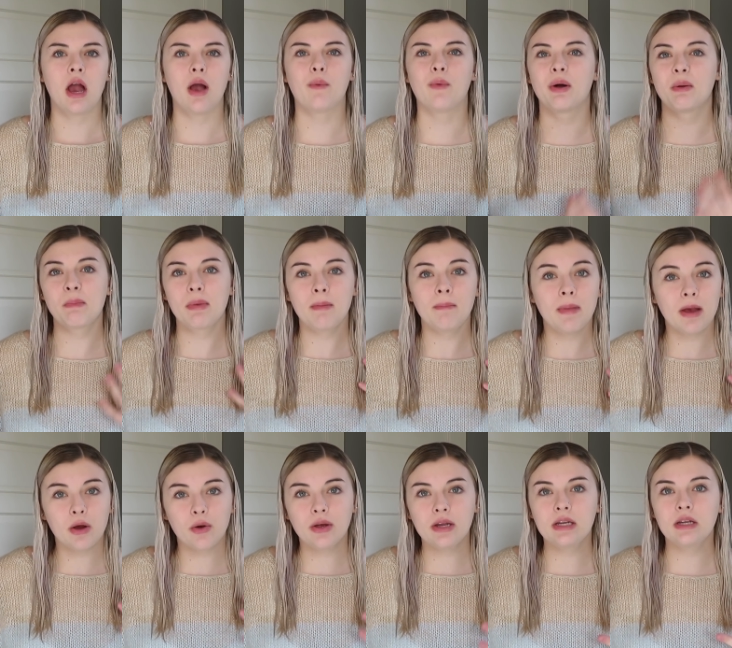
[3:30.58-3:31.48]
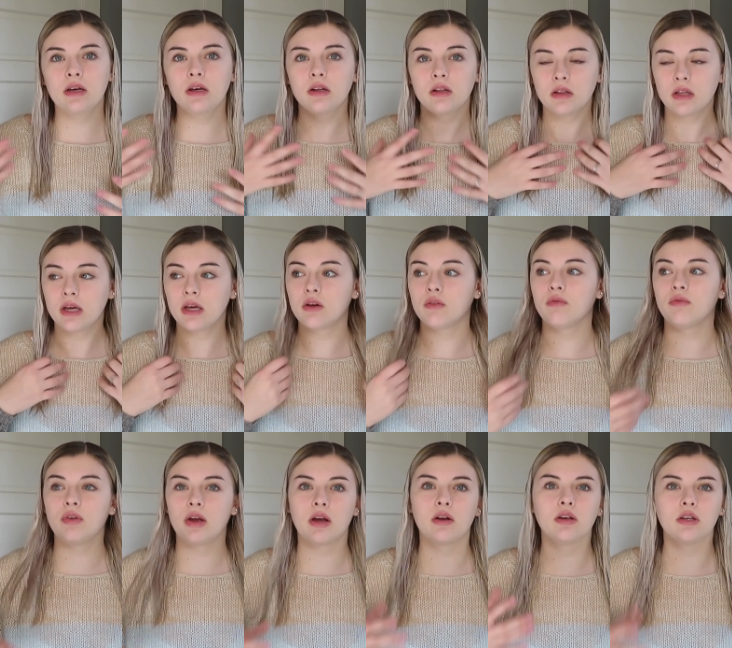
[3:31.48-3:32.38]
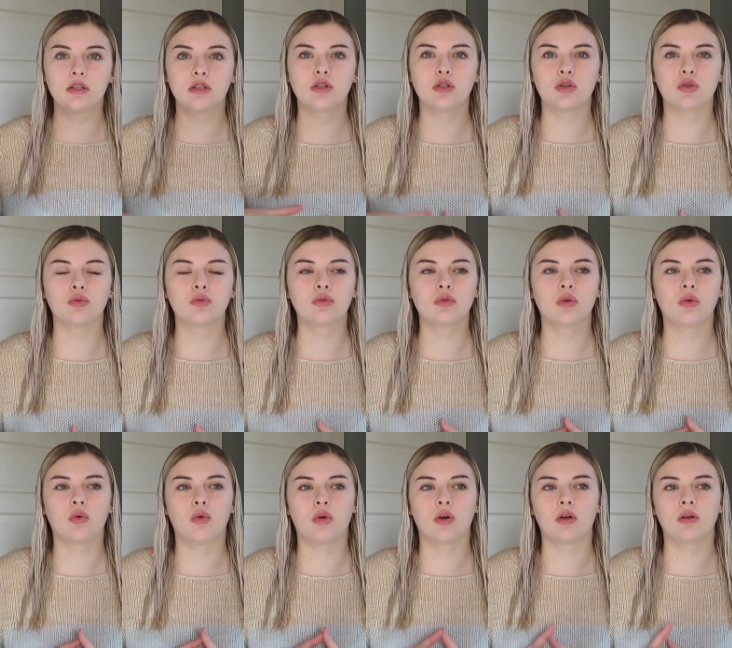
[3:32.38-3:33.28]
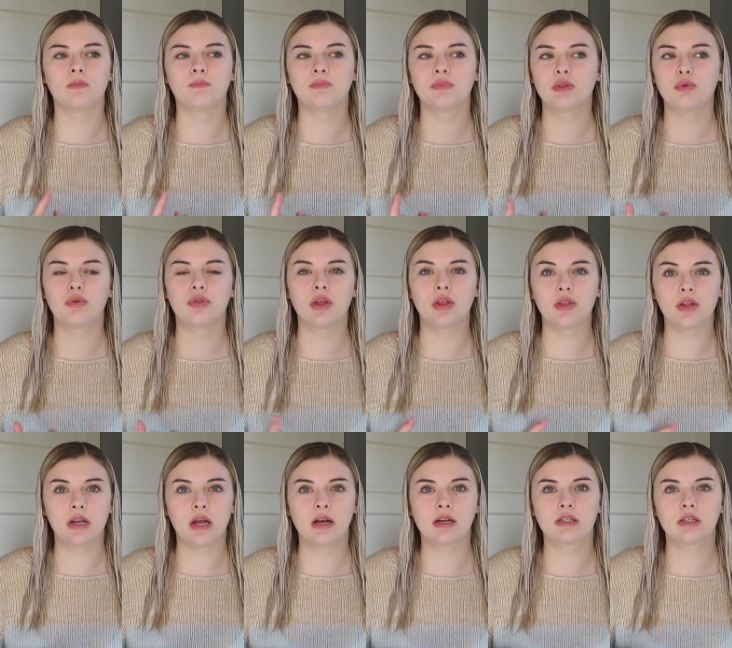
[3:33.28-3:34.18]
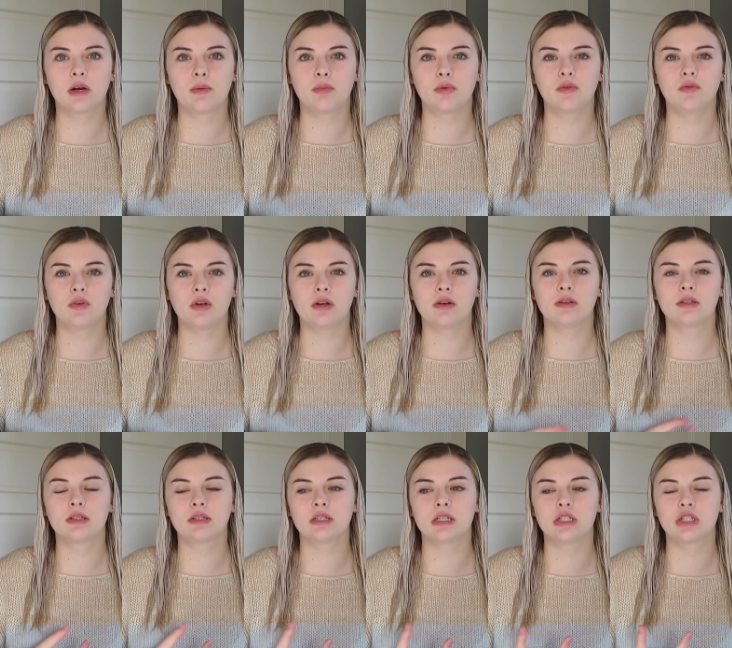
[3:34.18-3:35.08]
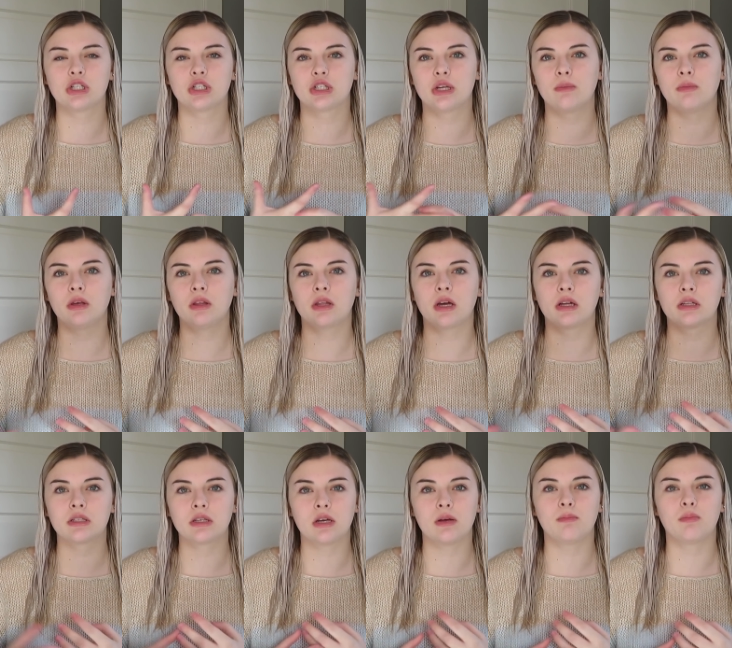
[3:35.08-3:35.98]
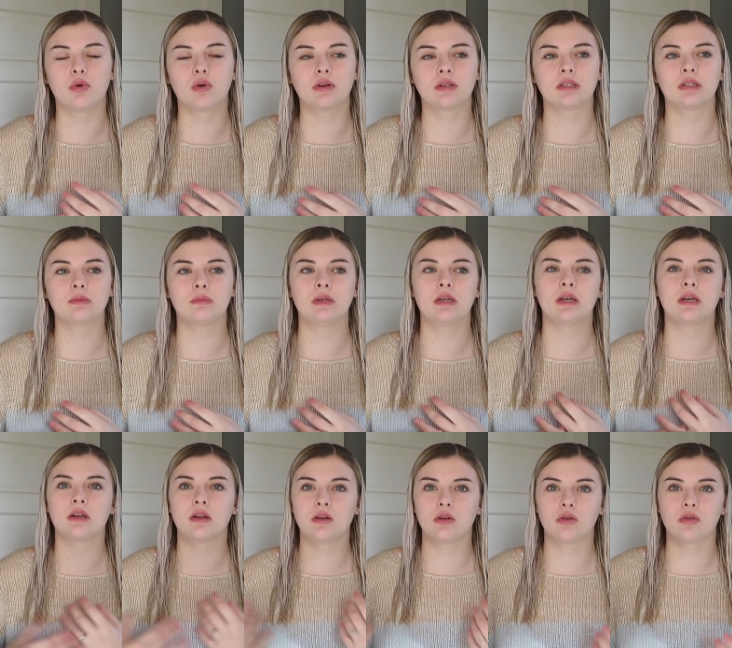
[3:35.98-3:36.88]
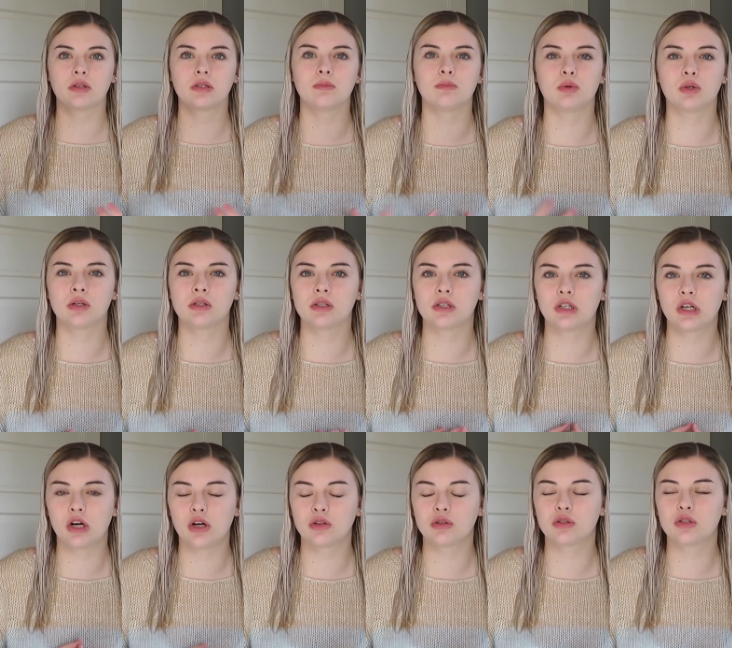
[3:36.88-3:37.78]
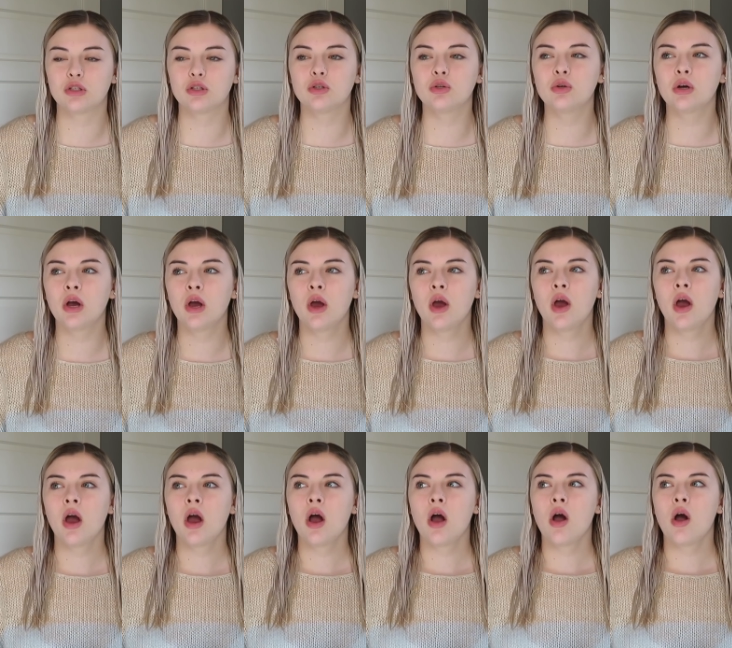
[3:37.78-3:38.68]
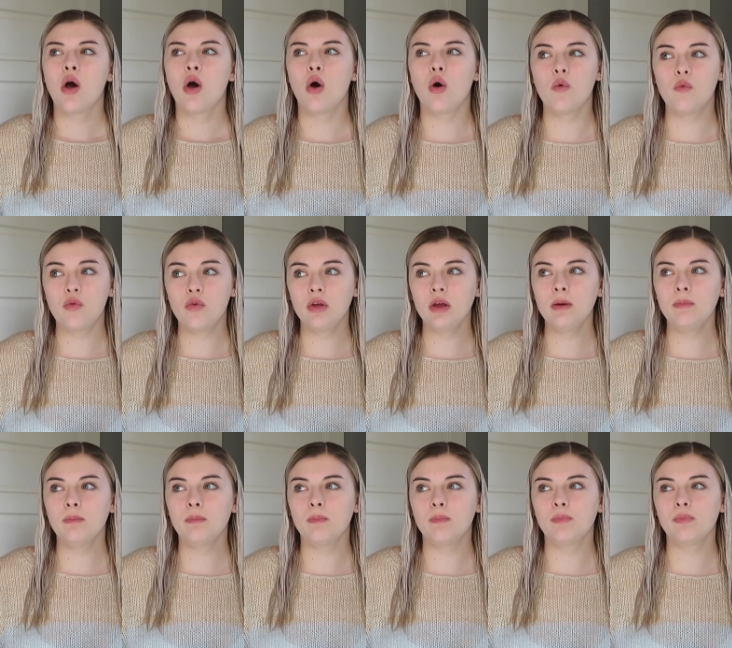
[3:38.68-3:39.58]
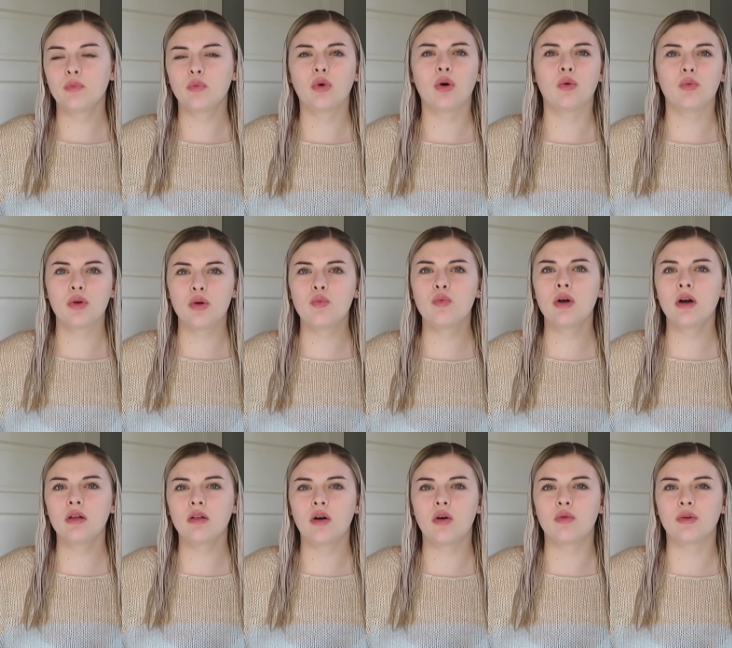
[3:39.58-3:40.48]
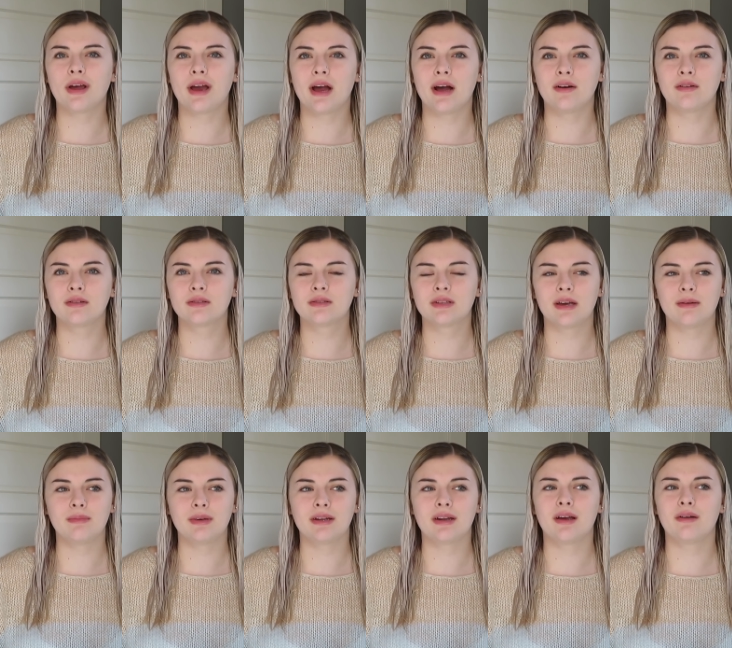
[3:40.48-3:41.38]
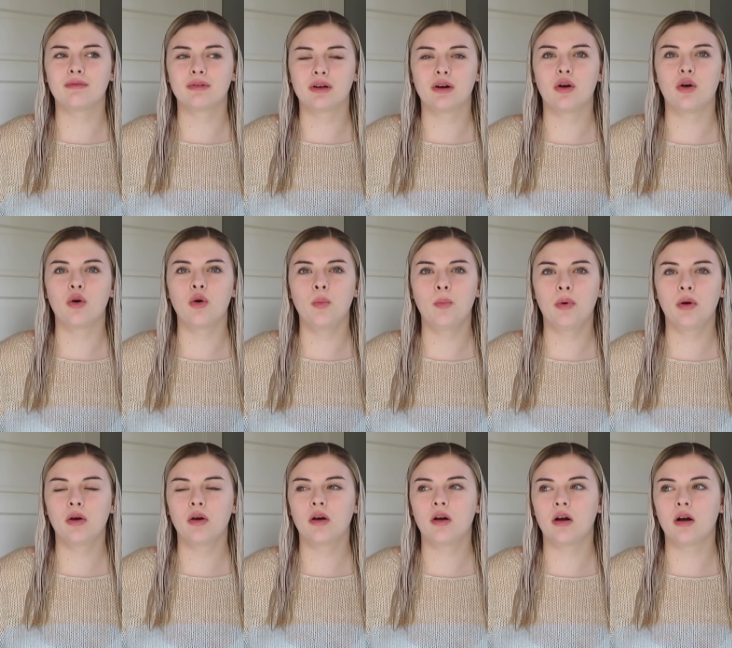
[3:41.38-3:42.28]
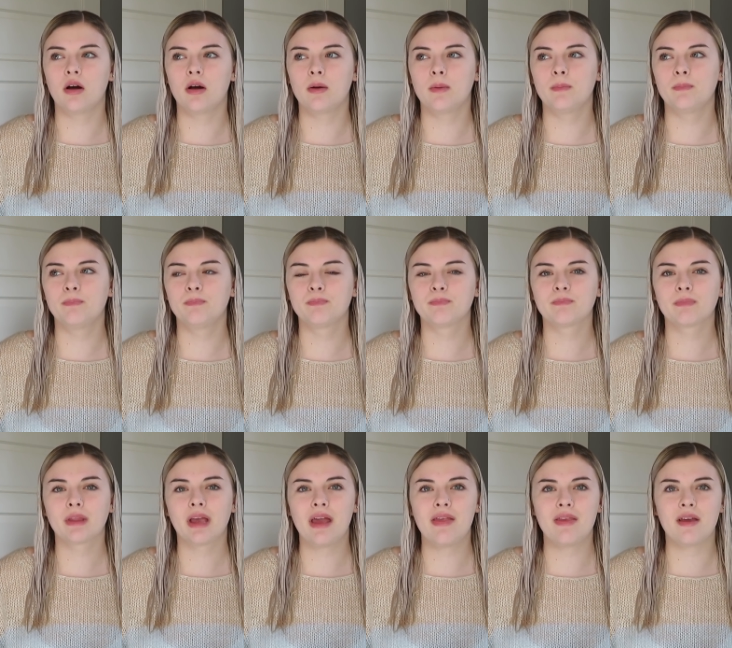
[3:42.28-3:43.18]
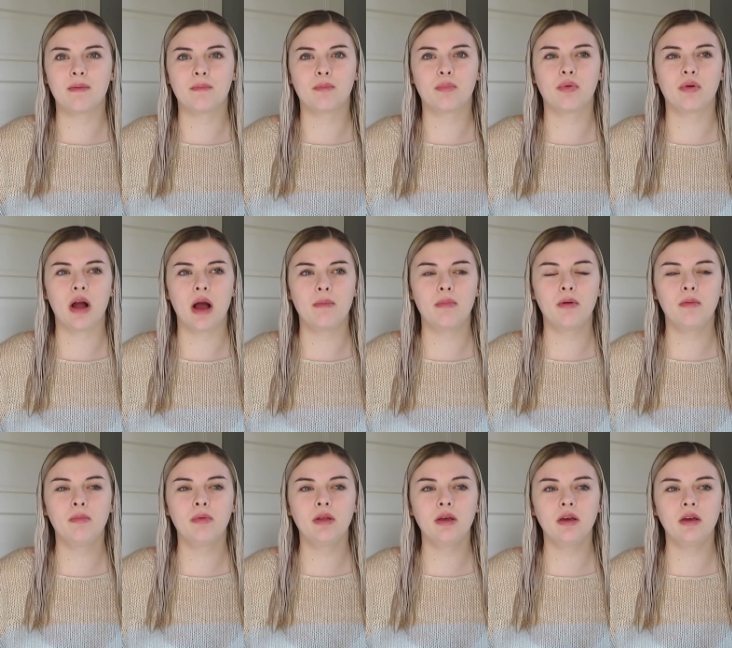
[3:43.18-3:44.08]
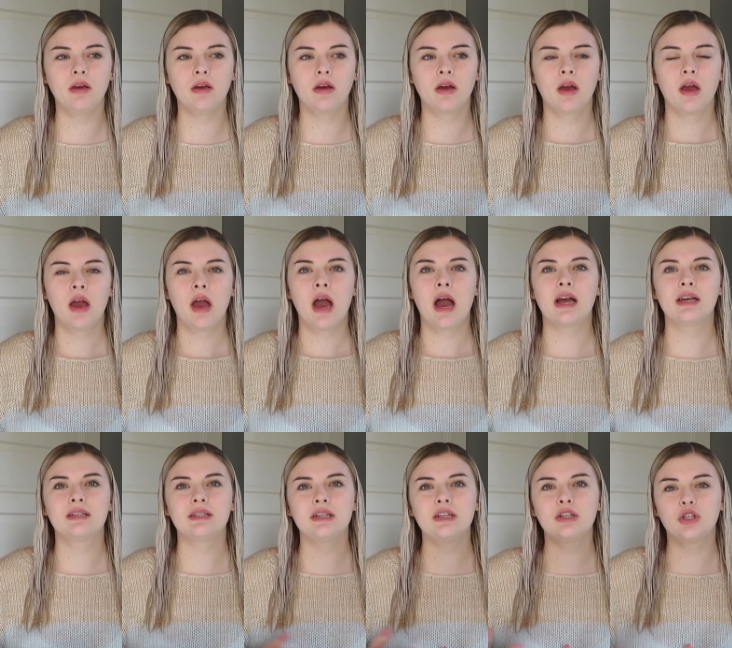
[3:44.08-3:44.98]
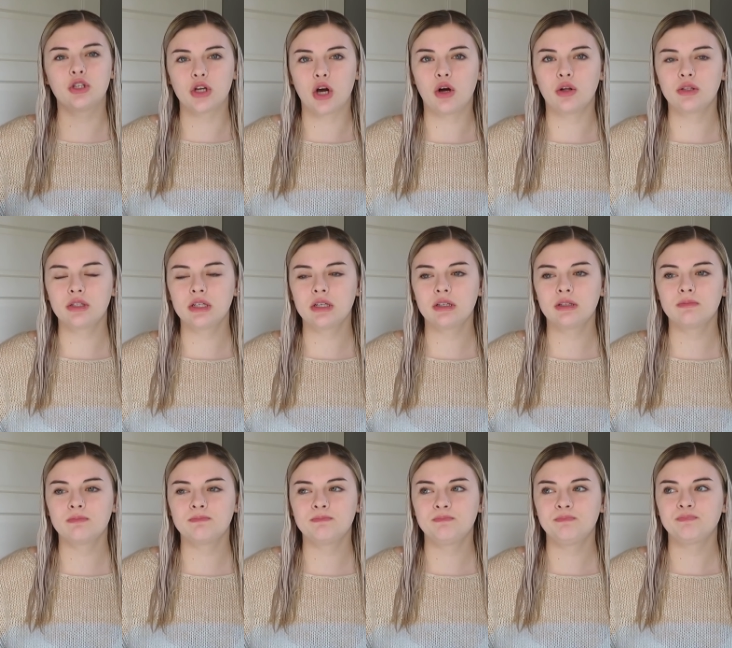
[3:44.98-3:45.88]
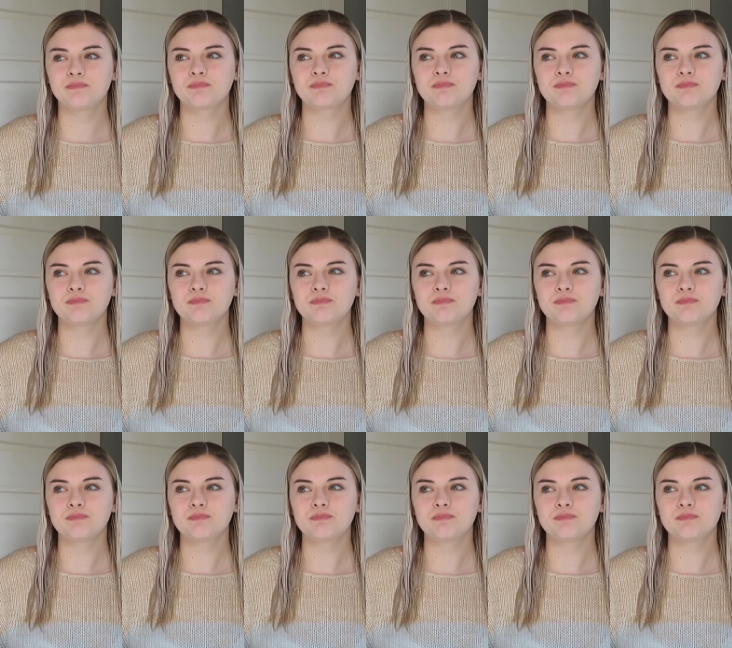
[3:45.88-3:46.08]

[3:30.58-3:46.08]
I want to be married, like, very soon or within the next couple of years, because it's just something that's important to me, and I know it's important to Dalton too. Hopefully, well, we will own a house, I mean, I would hope. Um, and then probably I see Dalton